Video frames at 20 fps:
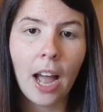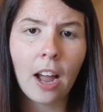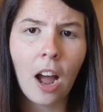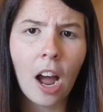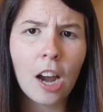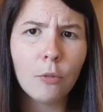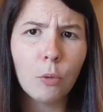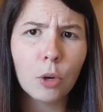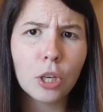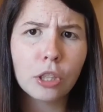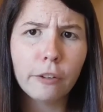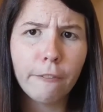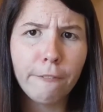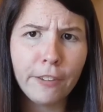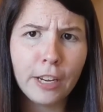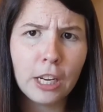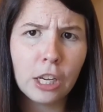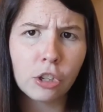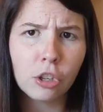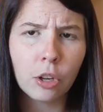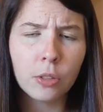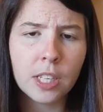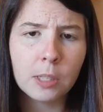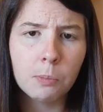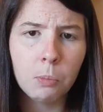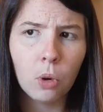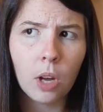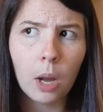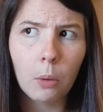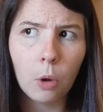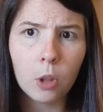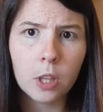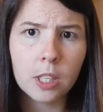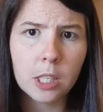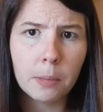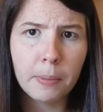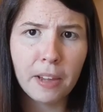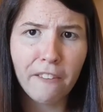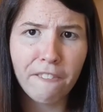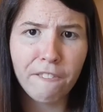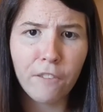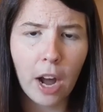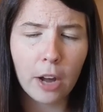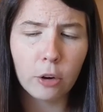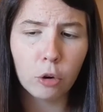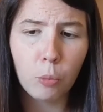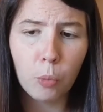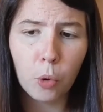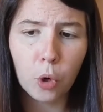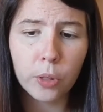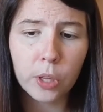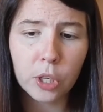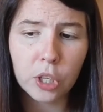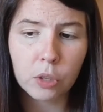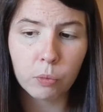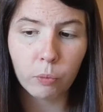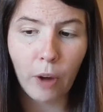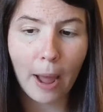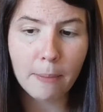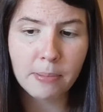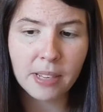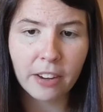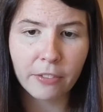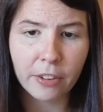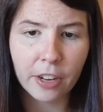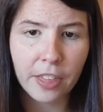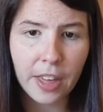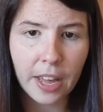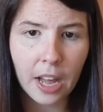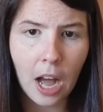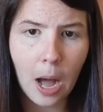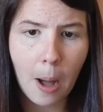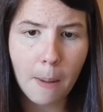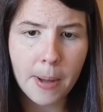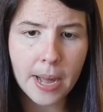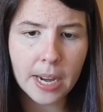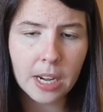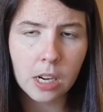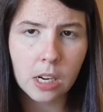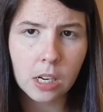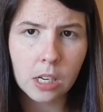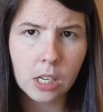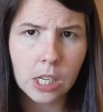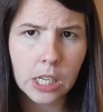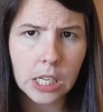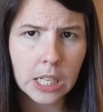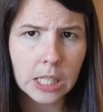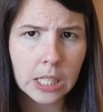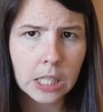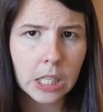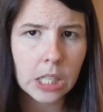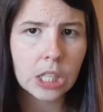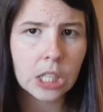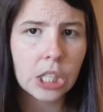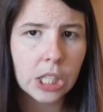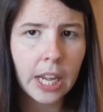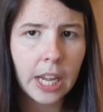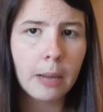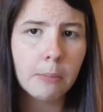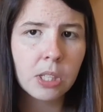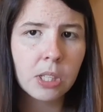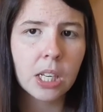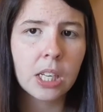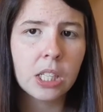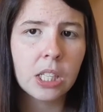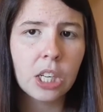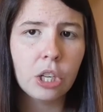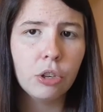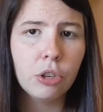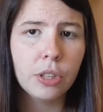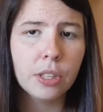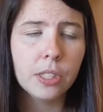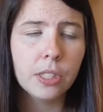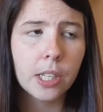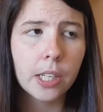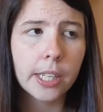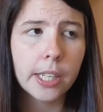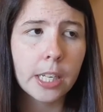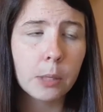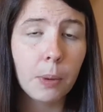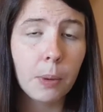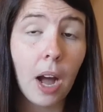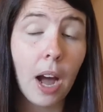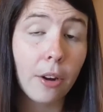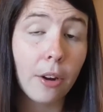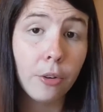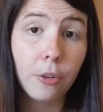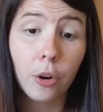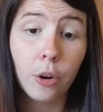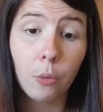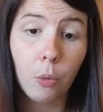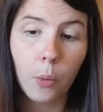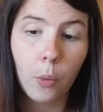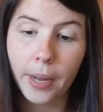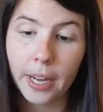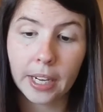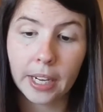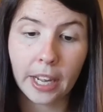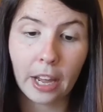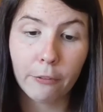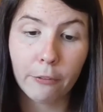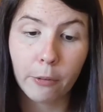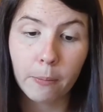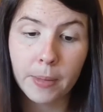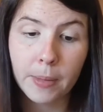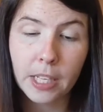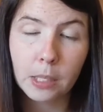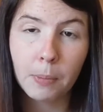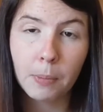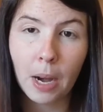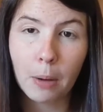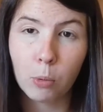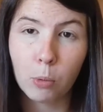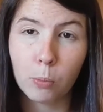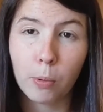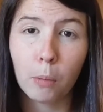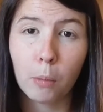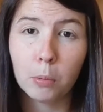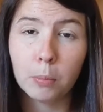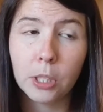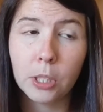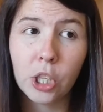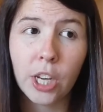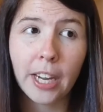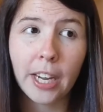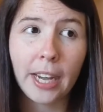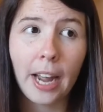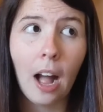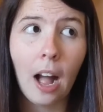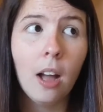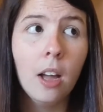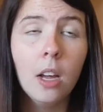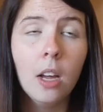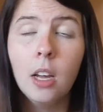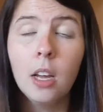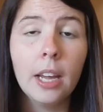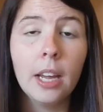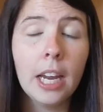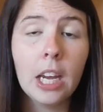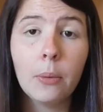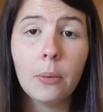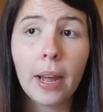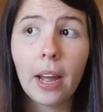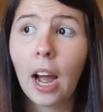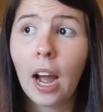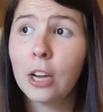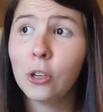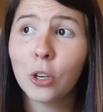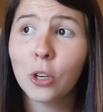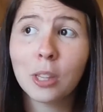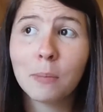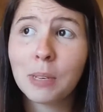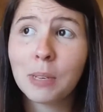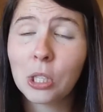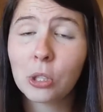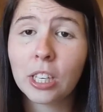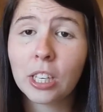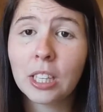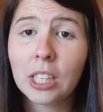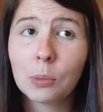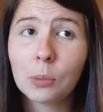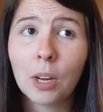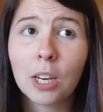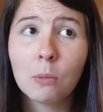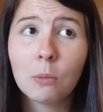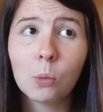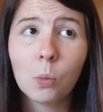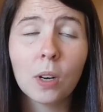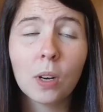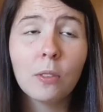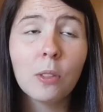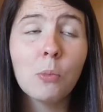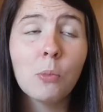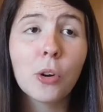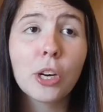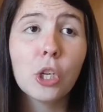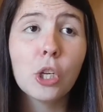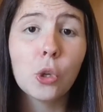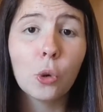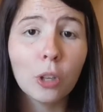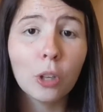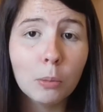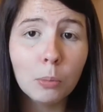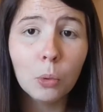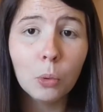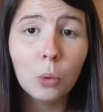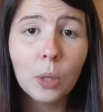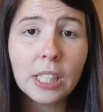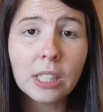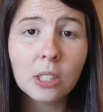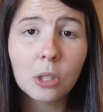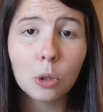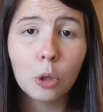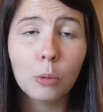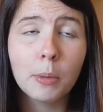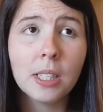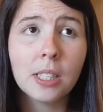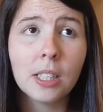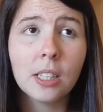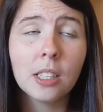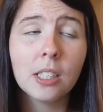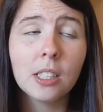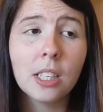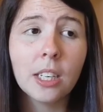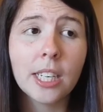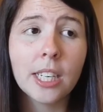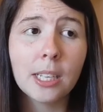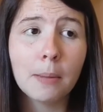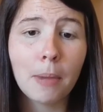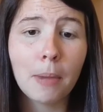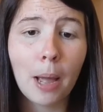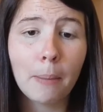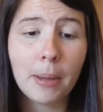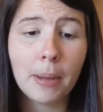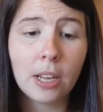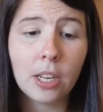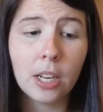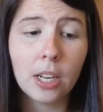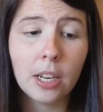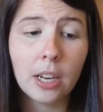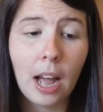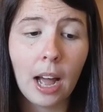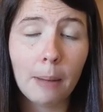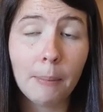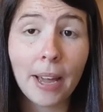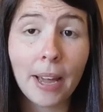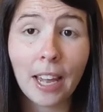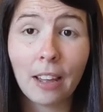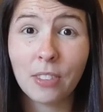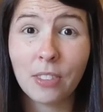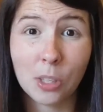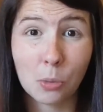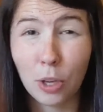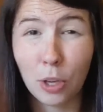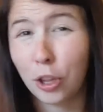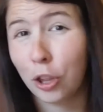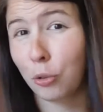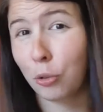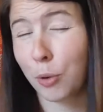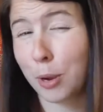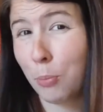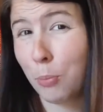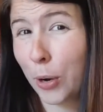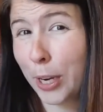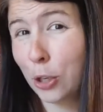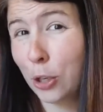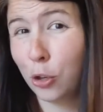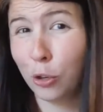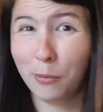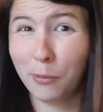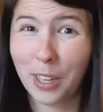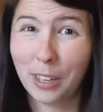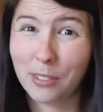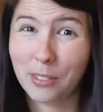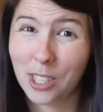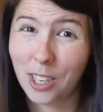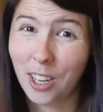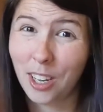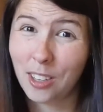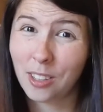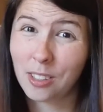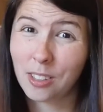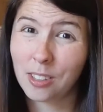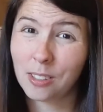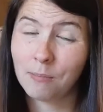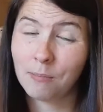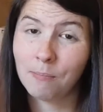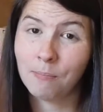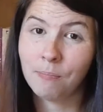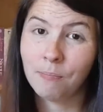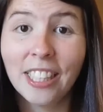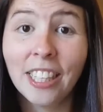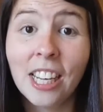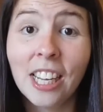kind of want it to finish on this book. I want this to be a final book that just wraps everything up and doesn't keep to continue the series. But I don't know what we're going to get from this, but I will probably check it out. Anyway, I enjoyed the mystery in this one. It was one of the more enjoyable installments in the series, in my opinion. I gave this one 3.25 stars.